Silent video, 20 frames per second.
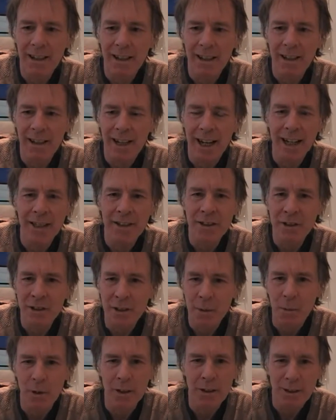heightened
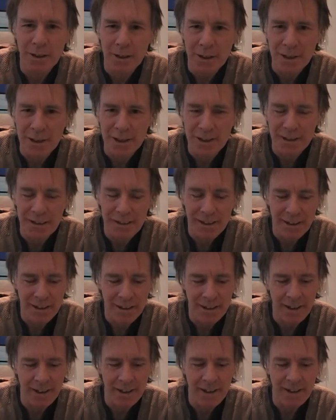awareness
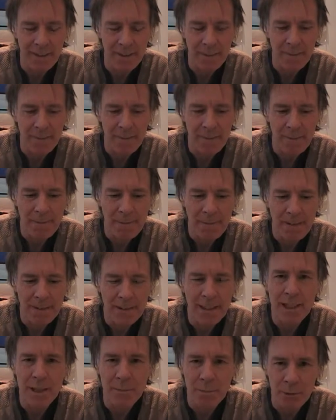there.
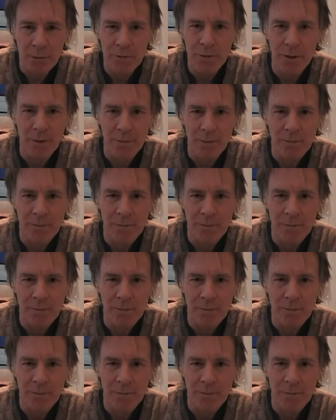Let's move on.